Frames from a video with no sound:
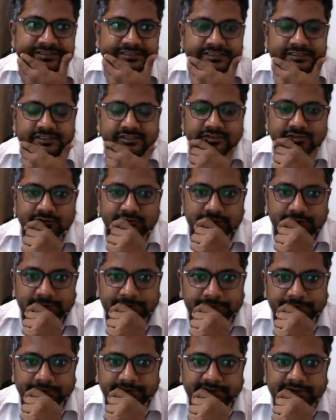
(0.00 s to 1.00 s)
So if
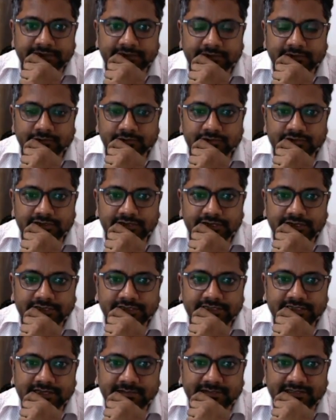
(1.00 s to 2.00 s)
we closely
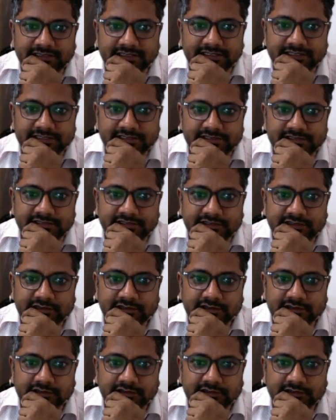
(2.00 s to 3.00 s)
examine this,
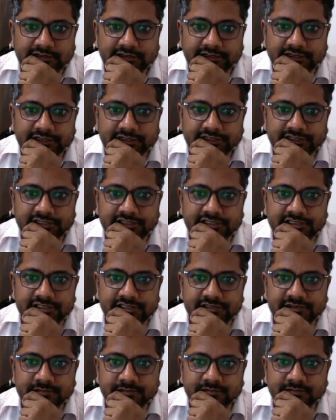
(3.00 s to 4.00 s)
all
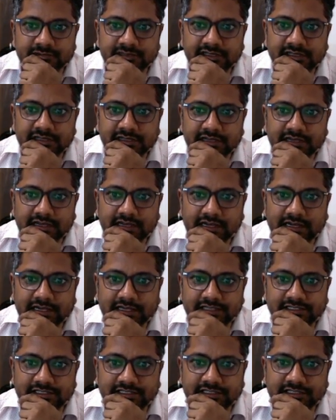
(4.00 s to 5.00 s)
decreases.
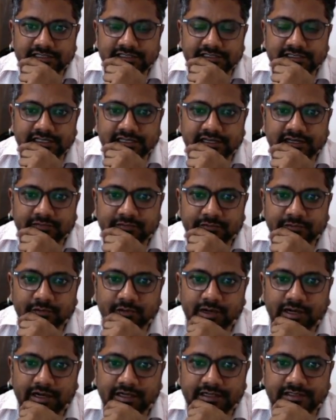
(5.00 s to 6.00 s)
Lattice energy of
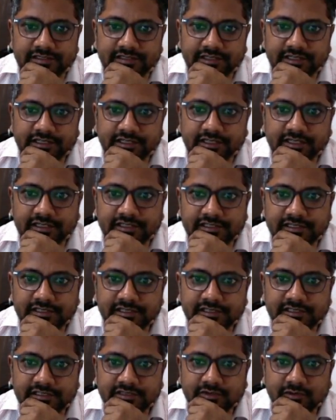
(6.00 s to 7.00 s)
fluorides
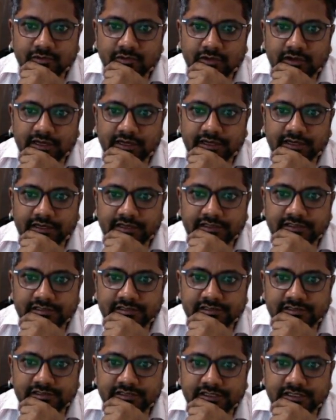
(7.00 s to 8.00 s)
decreases,
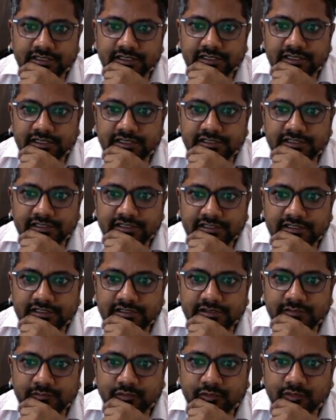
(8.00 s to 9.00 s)
chlorides decreases,
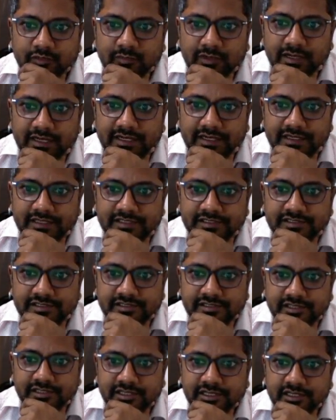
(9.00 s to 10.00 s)
bromides
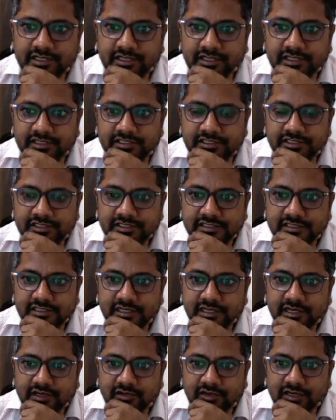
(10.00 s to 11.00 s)
decreases,
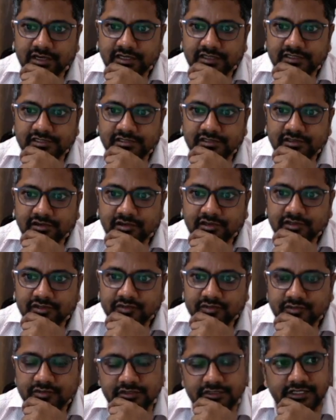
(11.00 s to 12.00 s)
iodides also
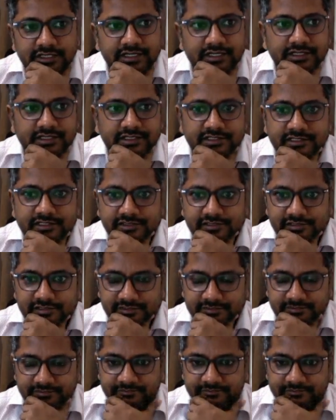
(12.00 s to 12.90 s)
decreases.